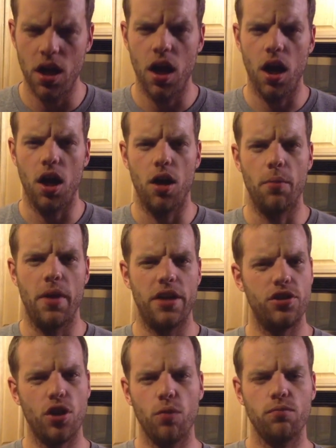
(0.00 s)

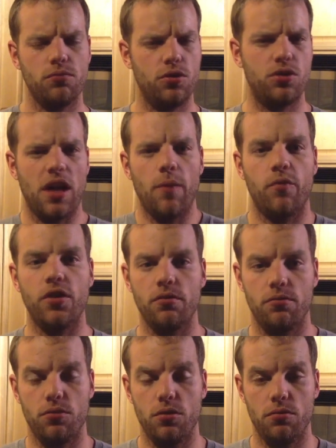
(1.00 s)
And you
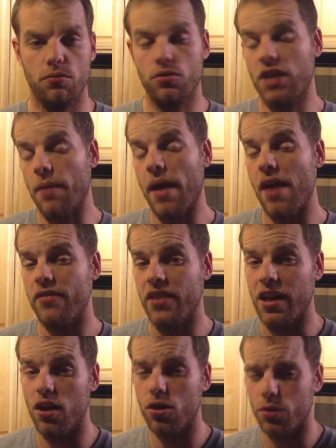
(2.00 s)
stop having
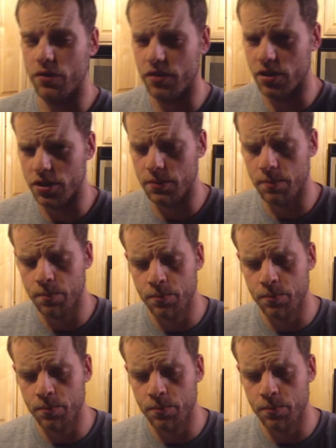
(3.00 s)
that hungry feeling.